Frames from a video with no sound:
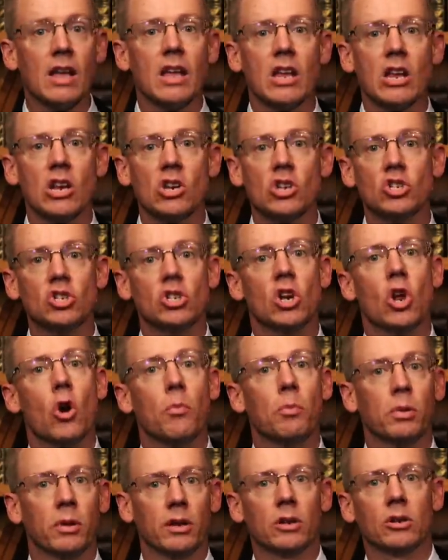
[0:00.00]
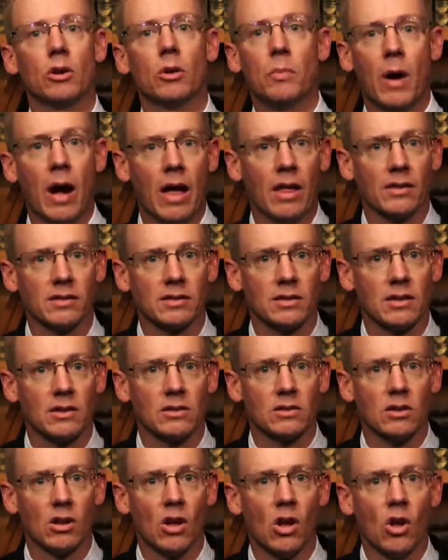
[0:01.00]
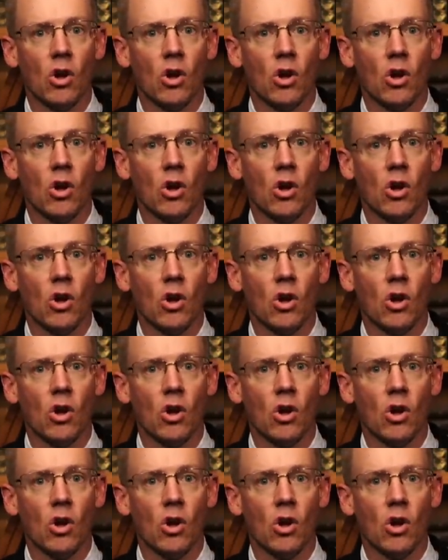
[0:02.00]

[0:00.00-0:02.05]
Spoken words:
in geopolitical policies